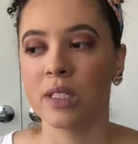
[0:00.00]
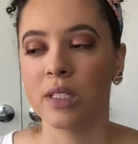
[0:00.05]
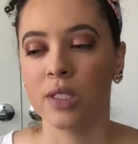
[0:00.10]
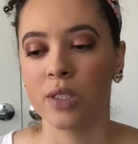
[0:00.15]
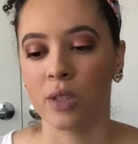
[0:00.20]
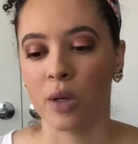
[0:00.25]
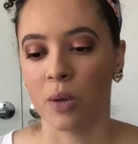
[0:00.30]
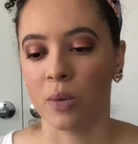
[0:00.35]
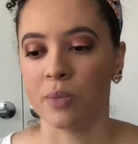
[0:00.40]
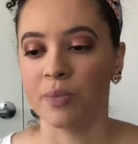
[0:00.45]

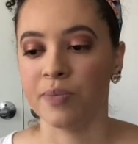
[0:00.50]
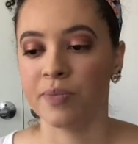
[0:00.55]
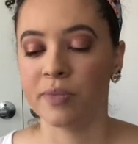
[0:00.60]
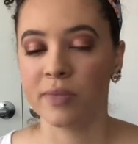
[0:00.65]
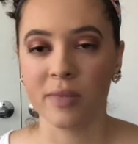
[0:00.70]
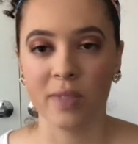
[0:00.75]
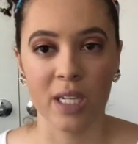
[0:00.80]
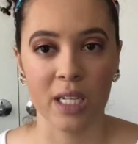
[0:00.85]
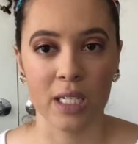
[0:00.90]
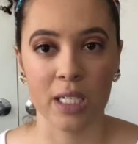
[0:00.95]
So
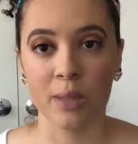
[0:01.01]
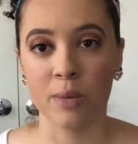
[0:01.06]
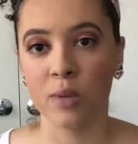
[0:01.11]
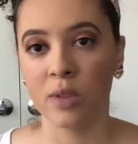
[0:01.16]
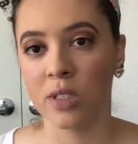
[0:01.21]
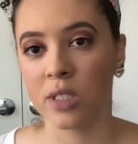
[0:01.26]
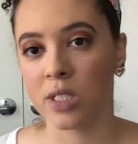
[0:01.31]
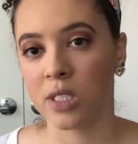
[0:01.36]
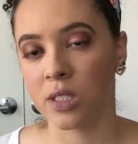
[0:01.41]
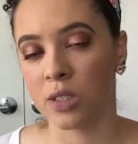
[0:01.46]
an email
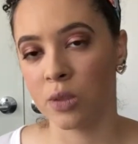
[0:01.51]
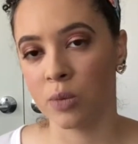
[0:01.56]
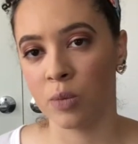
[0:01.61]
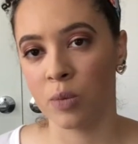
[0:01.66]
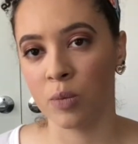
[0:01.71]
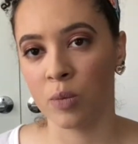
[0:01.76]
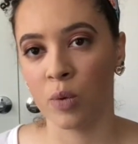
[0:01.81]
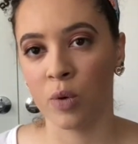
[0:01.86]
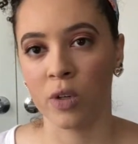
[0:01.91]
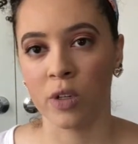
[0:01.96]
list is super
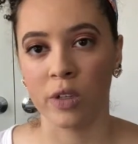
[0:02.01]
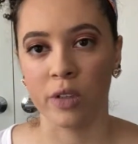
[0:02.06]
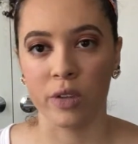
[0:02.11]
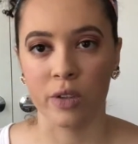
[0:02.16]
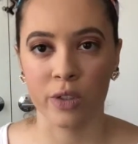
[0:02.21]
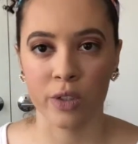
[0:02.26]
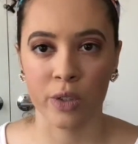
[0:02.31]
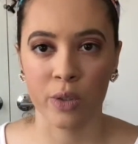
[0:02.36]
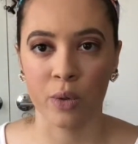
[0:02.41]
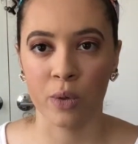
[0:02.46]
important.
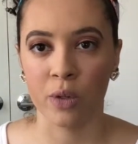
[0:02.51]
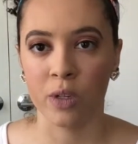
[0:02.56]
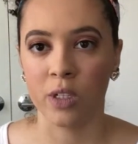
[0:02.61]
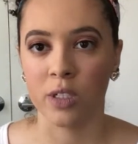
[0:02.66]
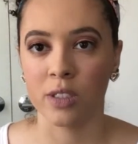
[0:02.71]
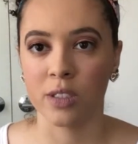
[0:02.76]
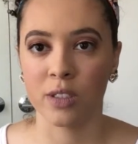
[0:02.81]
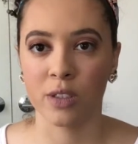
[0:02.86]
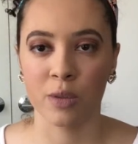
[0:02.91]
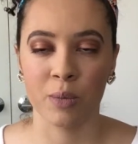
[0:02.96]
They're
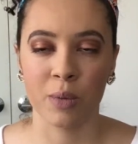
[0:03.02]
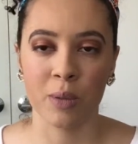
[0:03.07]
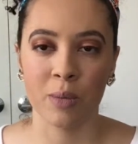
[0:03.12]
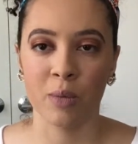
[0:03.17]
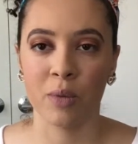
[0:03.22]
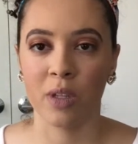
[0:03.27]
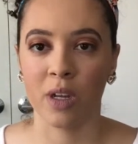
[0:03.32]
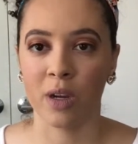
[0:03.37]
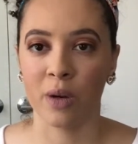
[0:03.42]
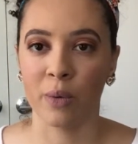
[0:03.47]
yours. They're
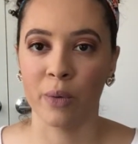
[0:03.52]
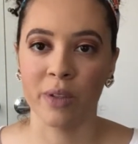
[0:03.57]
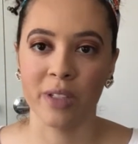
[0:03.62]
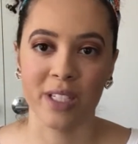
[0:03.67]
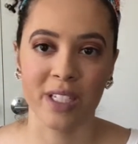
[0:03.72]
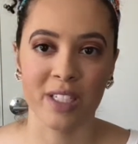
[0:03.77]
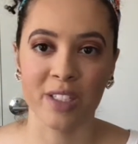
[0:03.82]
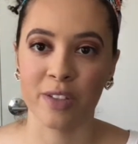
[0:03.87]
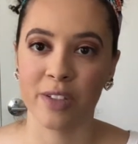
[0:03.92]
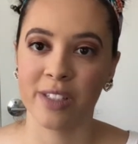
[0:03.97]
people that are really
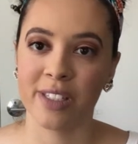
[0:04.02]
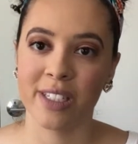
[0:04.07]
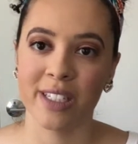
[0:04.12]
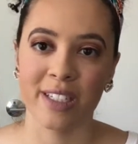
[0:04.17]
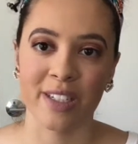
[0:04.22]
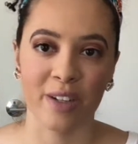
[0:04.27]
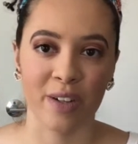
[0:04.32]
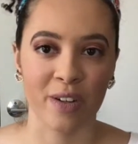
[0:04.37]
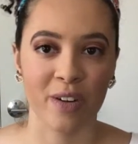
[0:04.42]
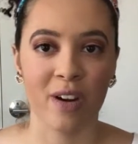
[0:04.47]
interested
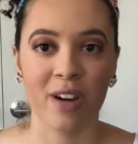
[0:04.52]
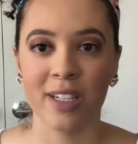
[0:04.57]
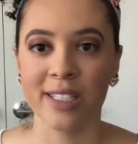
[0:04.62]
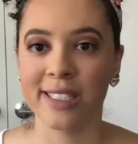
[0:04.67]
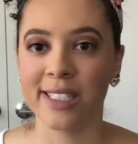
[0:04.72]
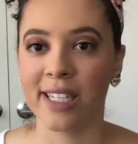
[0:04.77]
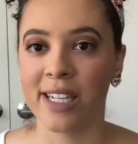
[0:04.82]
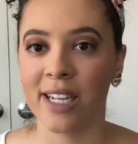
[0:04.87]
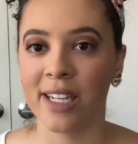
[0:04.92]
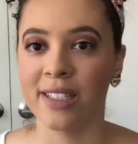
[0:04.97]
in your
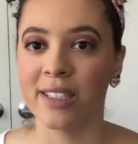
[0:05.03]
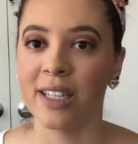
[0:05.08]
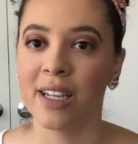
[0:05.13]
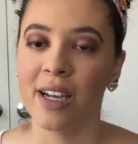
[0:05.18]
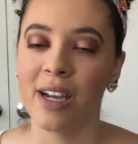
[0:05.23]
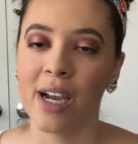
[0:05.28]
content.